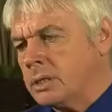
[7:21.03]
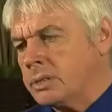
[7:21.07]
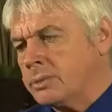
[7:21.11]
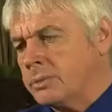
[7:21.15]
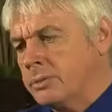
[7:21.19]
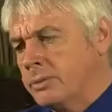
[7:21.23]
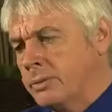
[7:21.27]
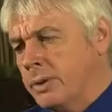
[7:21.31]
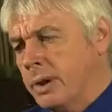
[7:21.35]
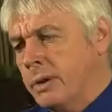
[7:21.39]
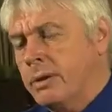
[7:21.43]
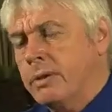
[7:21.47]
It's
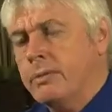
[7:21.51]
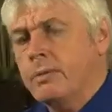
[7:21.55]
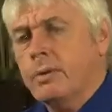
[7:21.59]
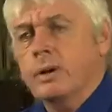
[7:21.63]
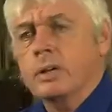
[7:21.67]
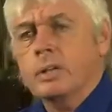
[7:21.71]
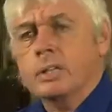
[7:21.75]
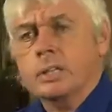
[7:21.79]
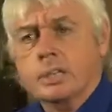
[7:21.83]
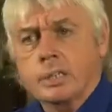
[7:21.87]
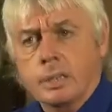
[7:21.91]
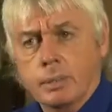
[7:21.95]
very,
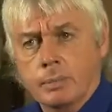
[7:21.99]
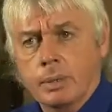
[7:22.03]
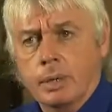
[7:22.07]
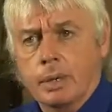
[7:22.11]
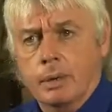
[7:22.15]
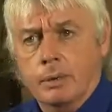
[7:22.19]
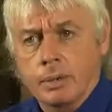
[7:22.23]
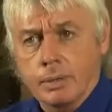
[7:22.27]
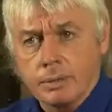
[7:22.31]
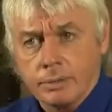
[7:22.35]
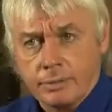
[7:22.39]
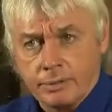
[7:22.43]
very
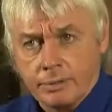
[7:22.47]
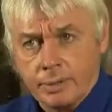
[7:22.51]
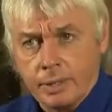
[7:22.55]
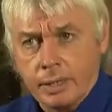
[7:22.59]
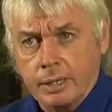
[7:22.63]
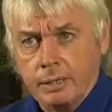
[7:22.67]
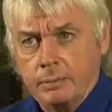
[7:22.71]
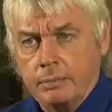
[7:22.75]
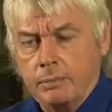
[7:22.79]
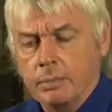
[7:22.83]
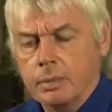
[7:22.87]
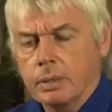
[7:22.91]
similar in
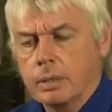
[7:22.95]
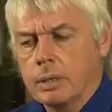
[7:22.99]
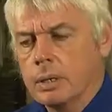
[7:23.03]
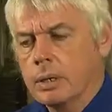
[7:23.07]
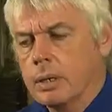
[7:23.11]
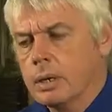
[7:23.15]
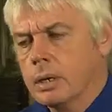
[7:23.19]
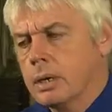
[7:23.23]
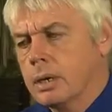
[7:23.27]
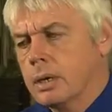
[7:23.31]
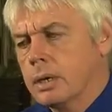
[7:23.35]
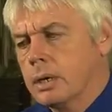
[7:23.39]
theme
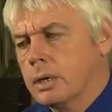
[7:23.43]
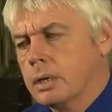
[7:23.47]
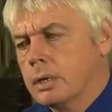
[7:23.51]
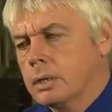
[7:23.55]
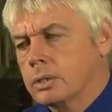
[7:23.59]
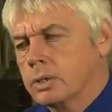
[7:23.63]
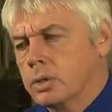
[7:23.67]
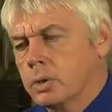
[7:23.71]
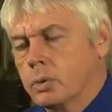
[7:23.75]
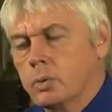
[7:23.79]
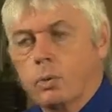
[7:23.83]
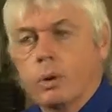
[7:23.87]

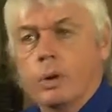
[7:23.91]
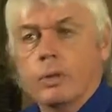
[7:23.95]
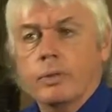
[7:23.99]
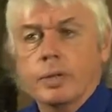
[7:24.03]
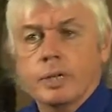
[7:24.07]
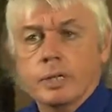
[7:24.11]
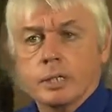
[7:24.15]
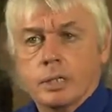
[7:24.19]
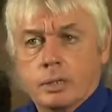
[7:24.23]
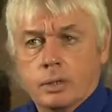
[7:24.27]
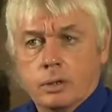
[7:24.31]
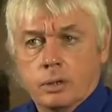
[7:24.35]
to what
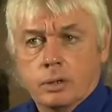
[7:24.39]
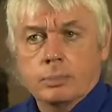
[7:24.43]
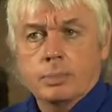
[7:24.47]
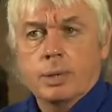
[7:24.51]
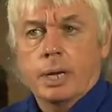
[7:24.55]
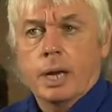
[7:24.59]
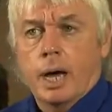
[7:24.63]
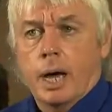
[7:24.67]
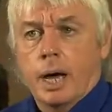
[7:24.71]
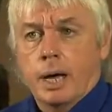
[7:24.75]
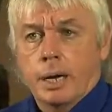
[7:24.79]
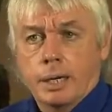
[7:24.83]
these
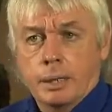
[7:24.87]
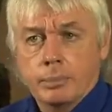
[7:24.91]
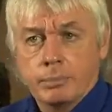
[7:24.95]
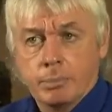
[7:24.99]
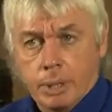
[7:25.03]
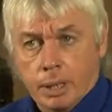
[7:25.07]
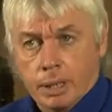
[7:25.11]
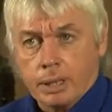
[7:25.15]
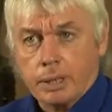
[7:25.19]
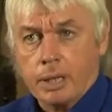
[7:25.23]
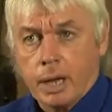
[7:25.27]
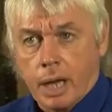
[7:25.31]
Illuminati
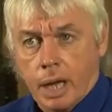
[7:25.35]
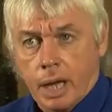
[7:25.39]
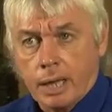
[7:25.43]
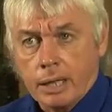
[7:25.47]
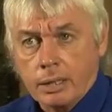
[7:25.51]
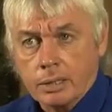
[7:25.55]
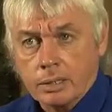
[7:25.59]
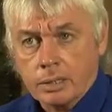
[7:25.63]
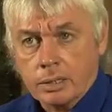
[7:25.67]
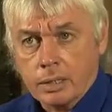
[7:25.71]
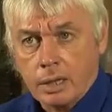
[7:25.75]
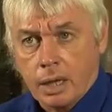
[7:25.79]

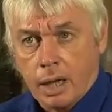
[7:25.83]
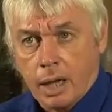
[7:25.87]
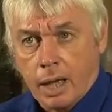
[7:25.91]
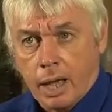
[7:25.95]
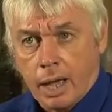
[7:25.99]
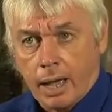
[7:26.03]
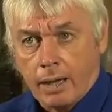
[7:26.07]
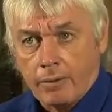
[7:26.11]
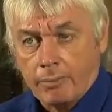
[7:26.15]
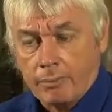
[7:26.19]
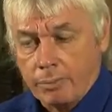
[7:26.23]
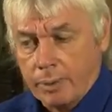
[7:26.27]
bloodlines
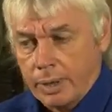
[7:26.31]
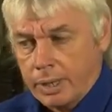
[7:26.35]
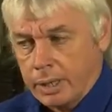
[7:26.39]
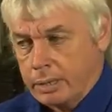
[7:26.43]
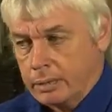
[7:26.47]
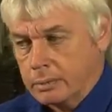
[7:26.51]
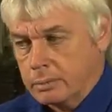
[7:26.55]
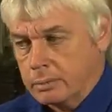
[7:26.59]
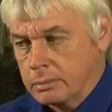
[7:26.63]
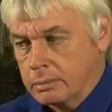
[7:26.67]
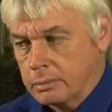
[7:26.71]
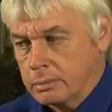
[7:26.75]
have
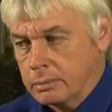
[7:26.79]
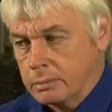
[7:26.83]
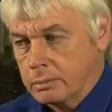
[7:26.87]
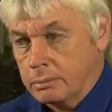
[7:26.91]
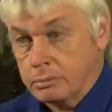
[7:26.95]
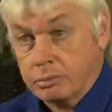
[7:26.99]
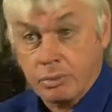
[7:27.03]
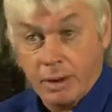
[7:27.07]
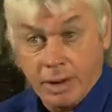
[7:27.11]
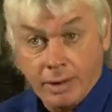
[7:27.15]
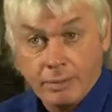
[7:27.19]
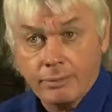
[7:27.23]
been
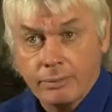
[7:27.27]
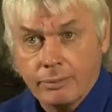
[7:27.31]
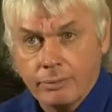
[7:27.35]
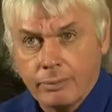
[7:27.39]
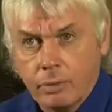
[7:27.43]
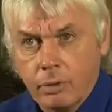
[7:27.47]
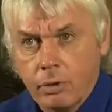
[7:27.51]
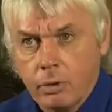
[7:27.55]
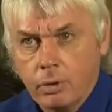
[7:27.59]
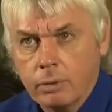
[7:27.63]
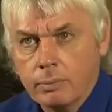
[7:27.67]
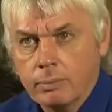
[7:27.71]
bred
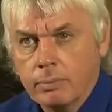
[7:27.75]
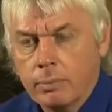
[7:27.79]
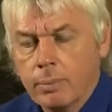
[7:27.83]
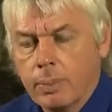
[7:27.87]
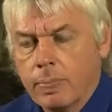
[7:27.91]
for.